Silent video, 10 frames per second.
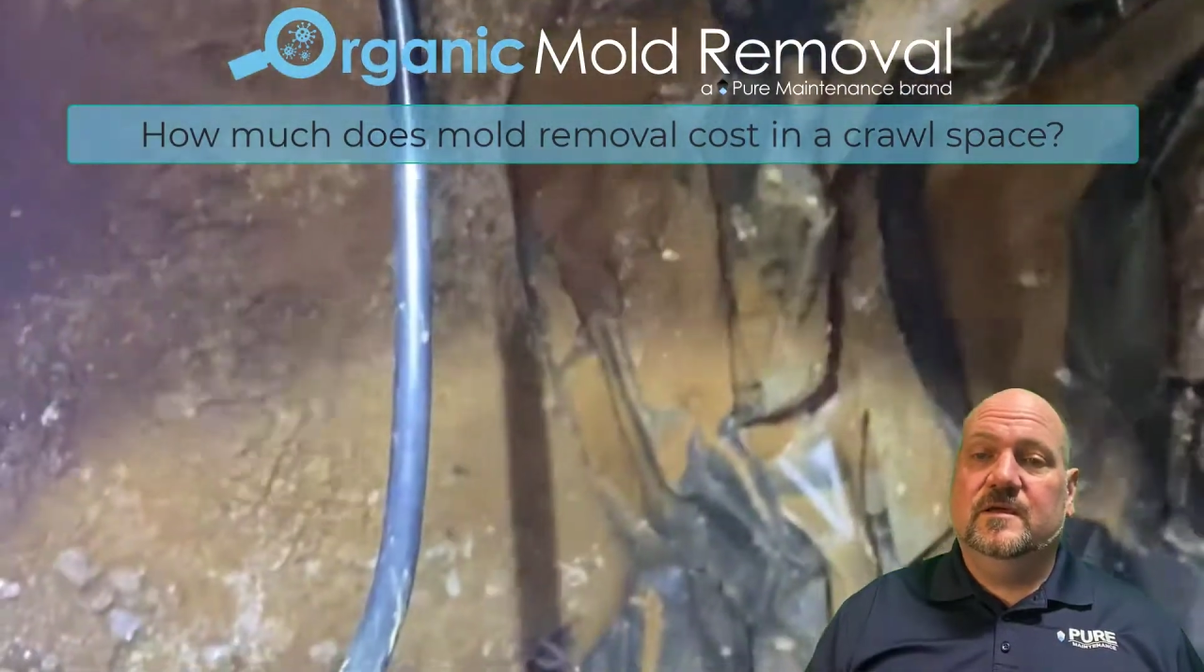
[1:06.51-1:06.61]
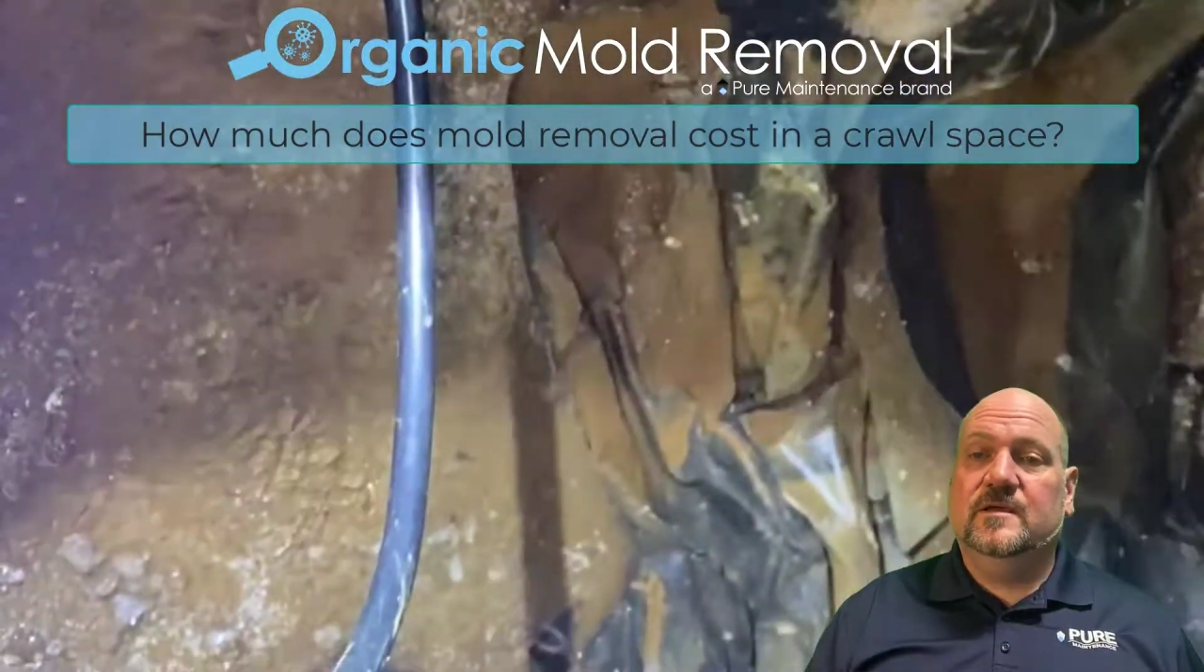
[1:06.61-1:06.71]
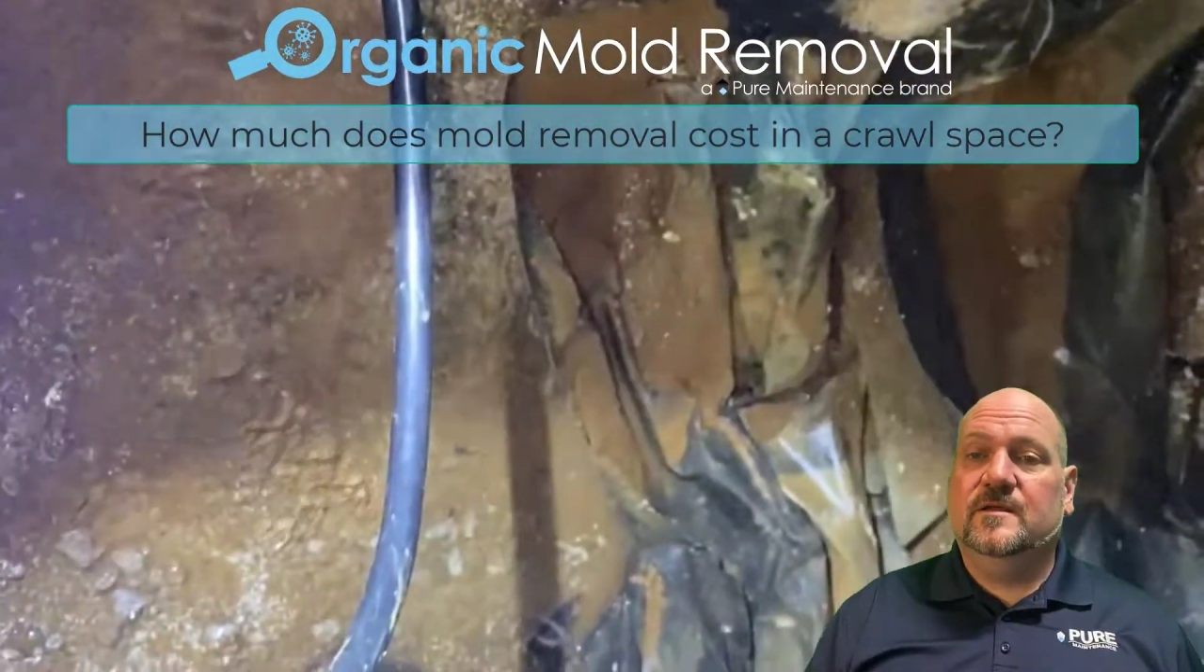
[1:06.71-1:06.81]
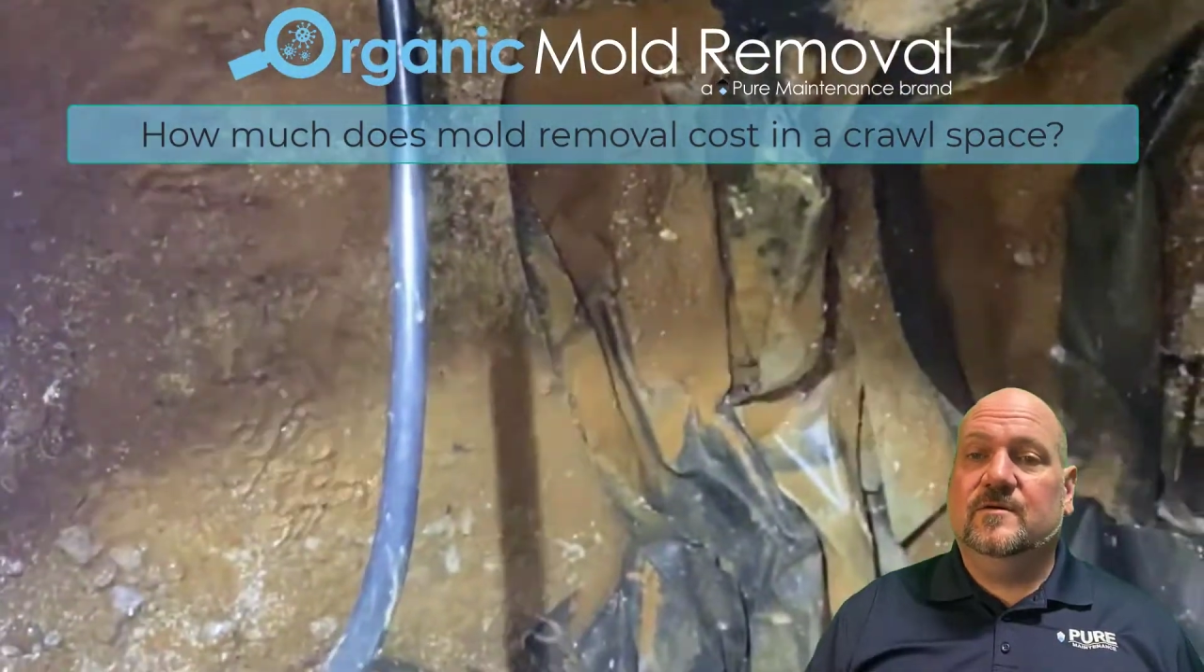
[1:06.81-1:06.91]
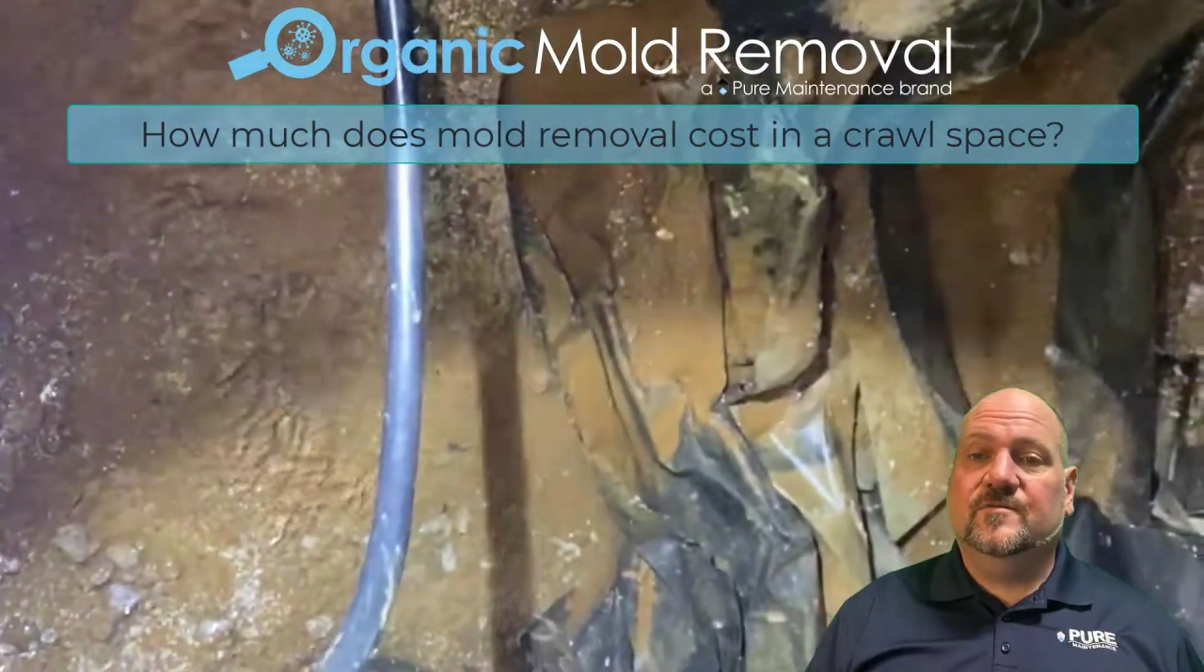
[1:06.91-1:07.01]

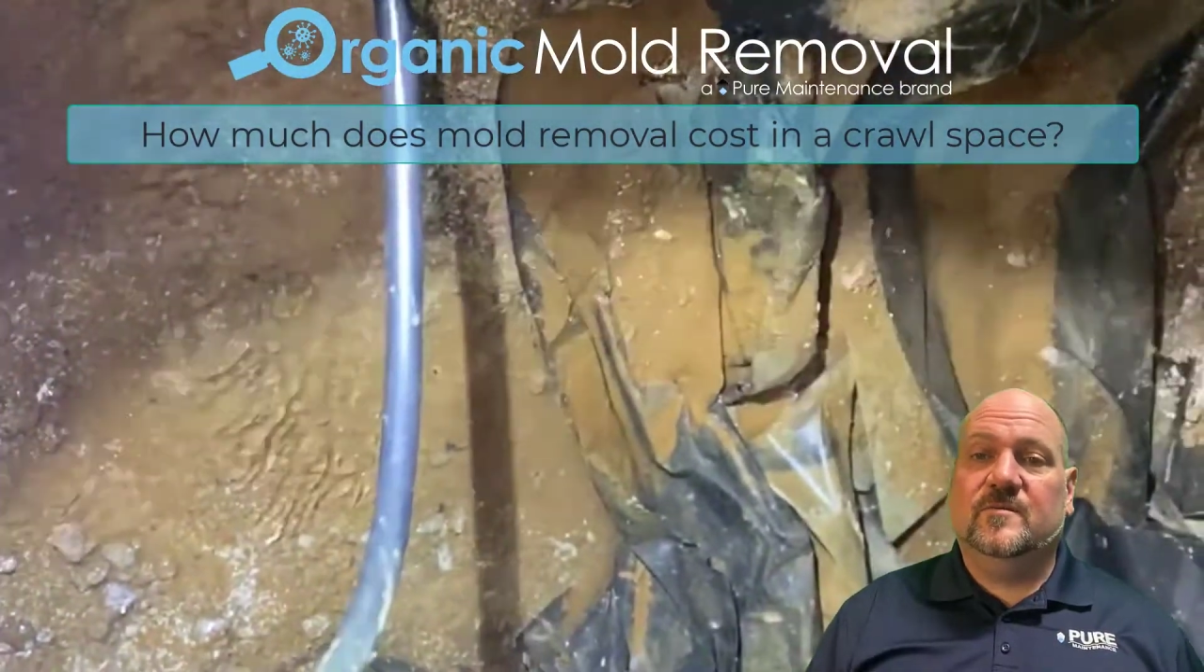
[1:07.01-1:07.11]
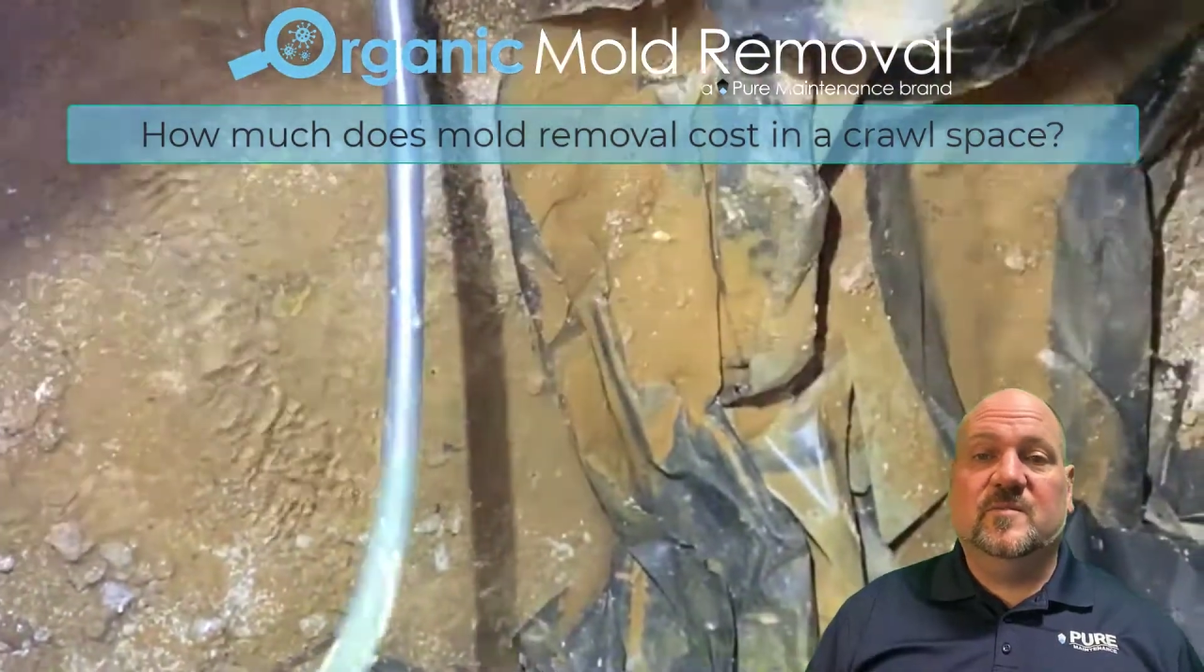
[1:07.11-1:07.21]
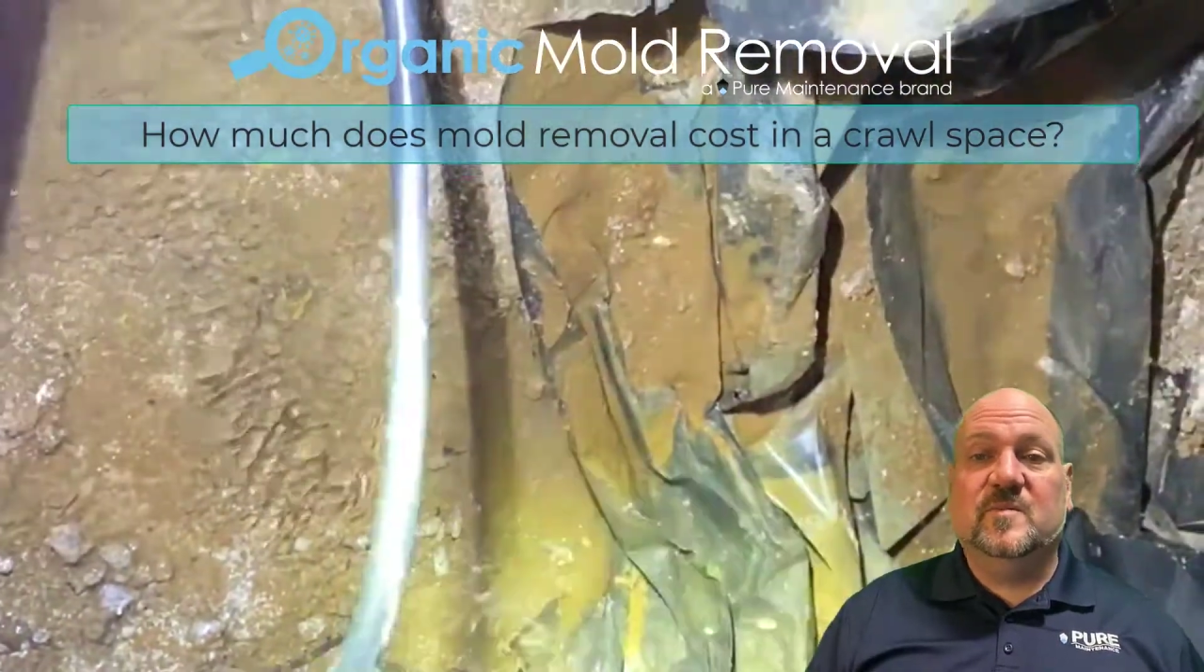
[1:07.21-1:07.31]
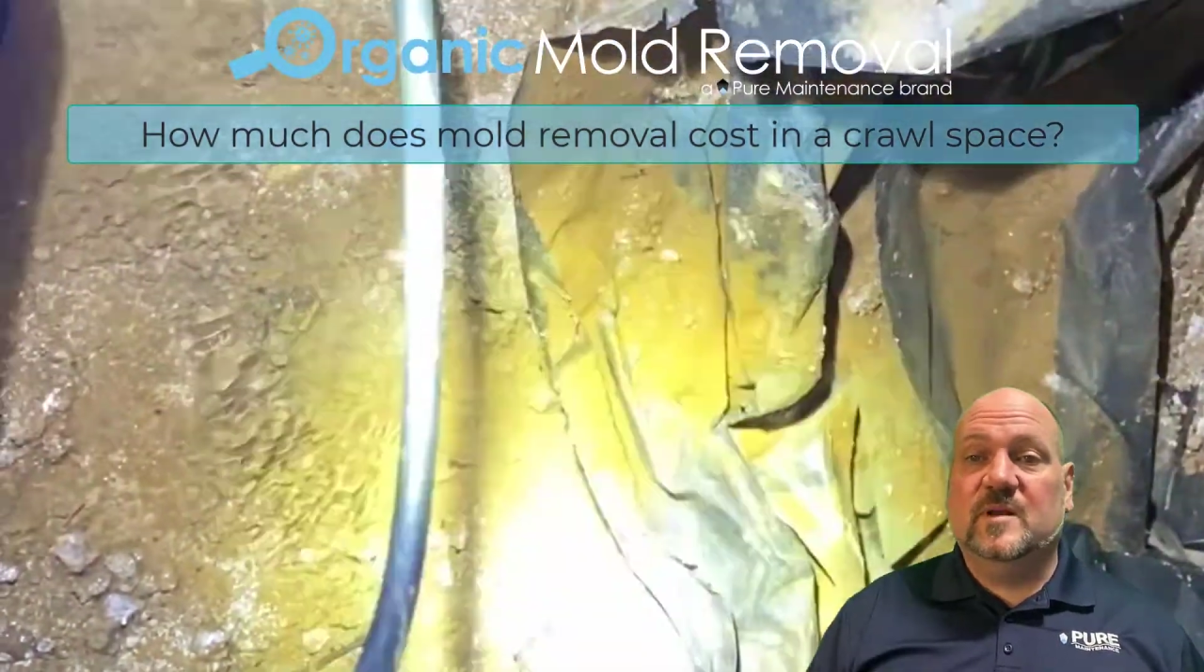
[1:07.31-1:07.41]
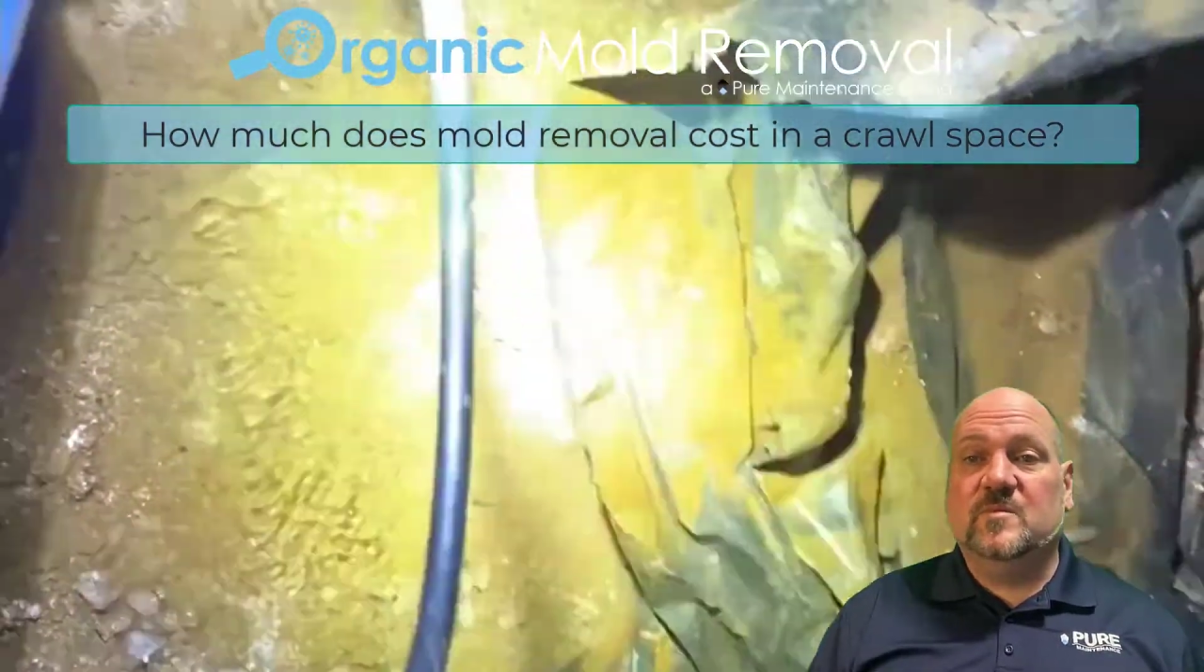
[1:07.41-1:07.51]
You know, from
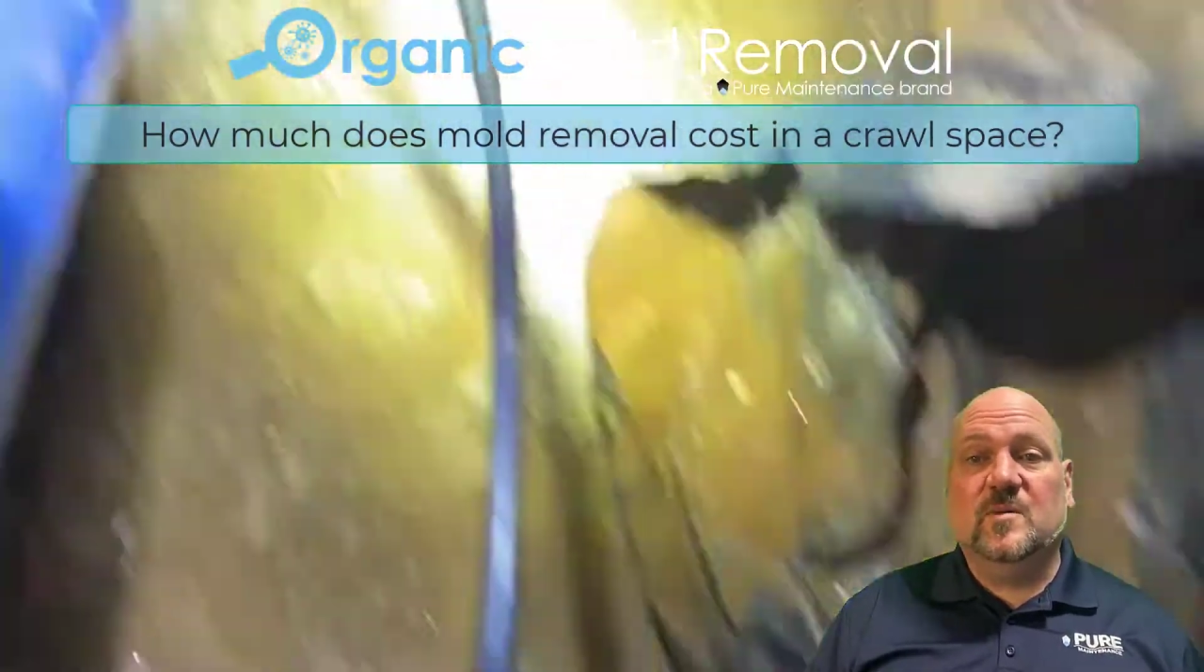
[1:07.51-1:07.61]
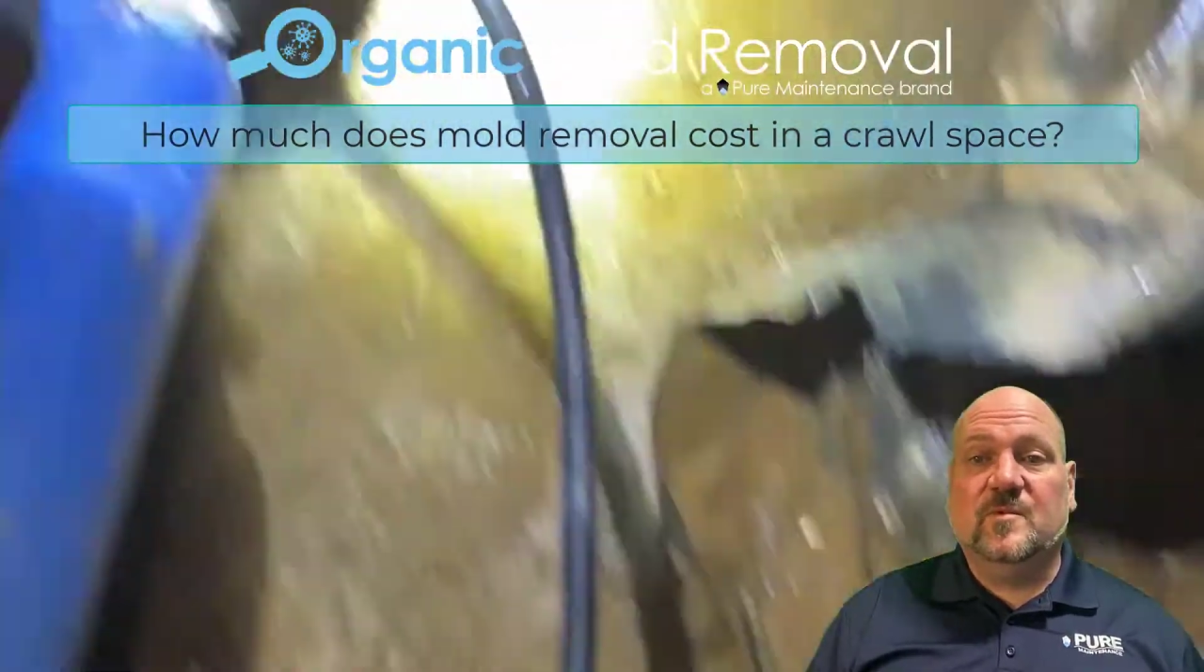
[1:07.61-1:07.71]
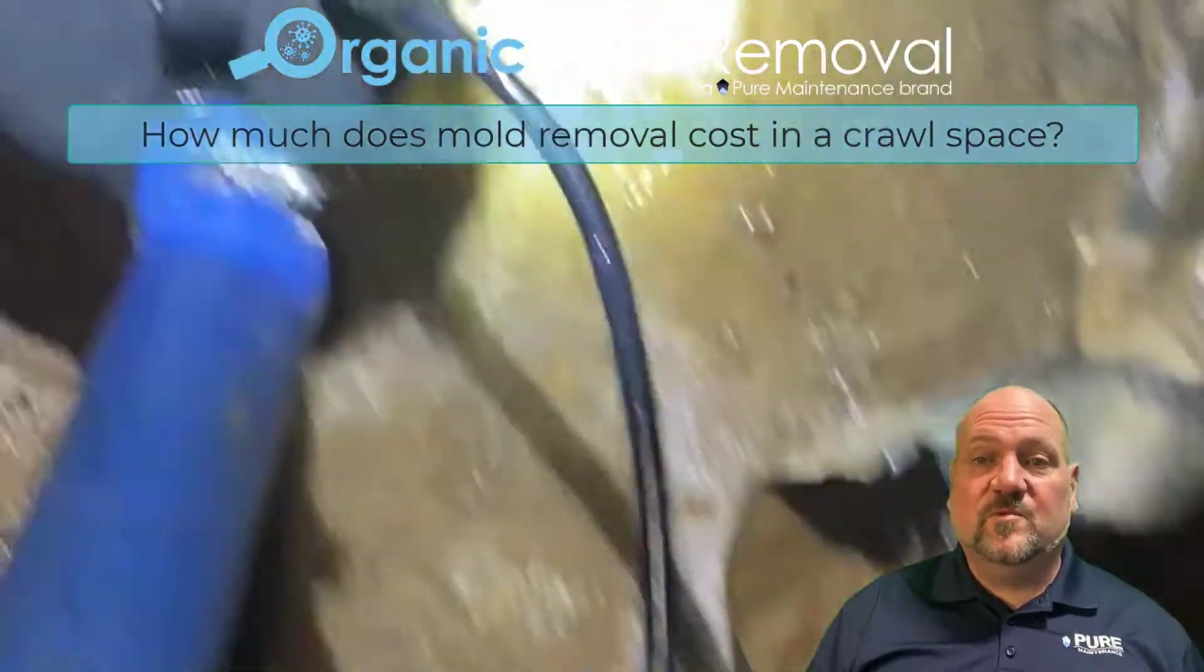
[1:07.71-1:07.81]
the minimum